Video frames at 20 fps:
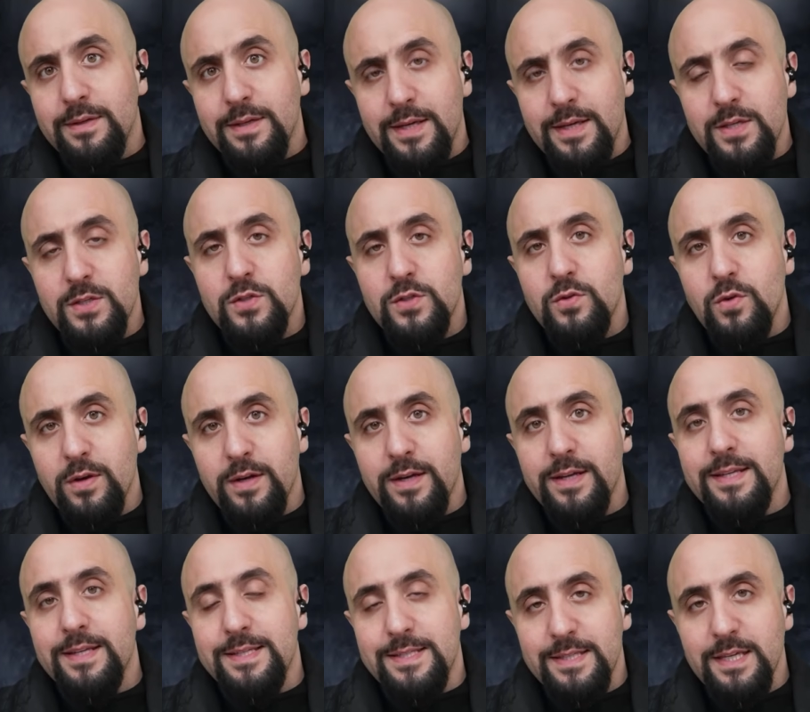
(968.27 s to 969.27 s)
he's not
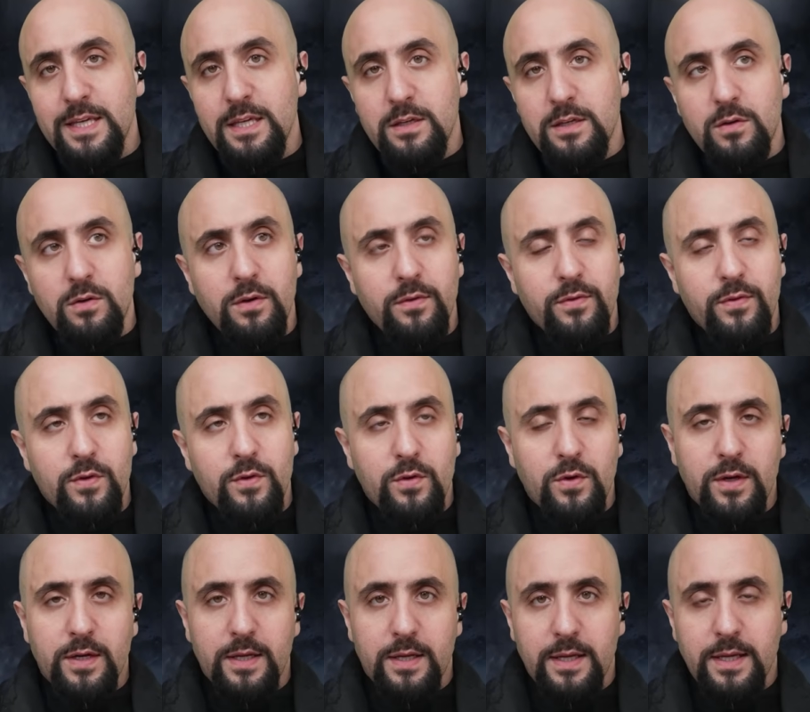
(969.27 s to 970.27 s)
going to see you if
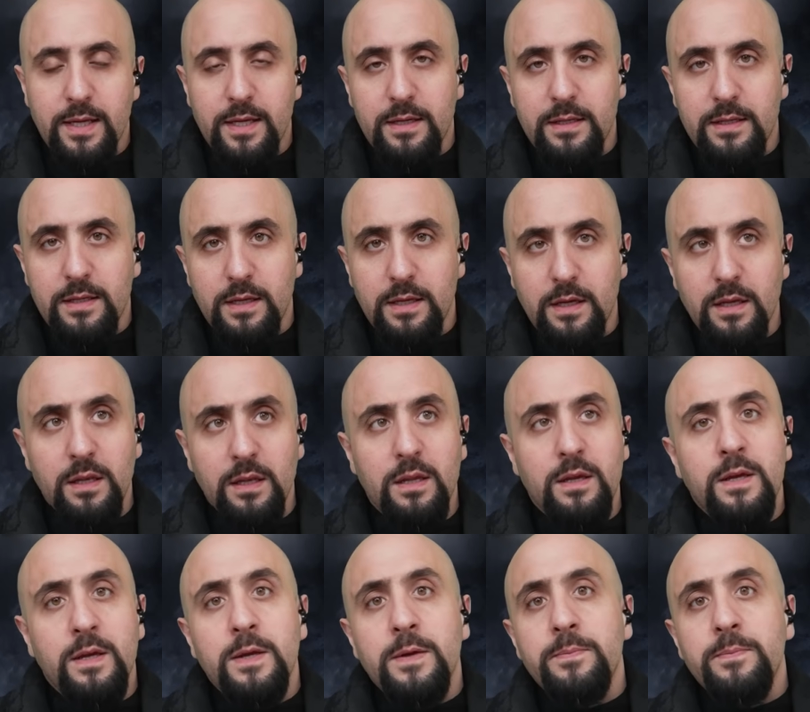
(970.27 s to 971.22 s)
you're not going to get a deal.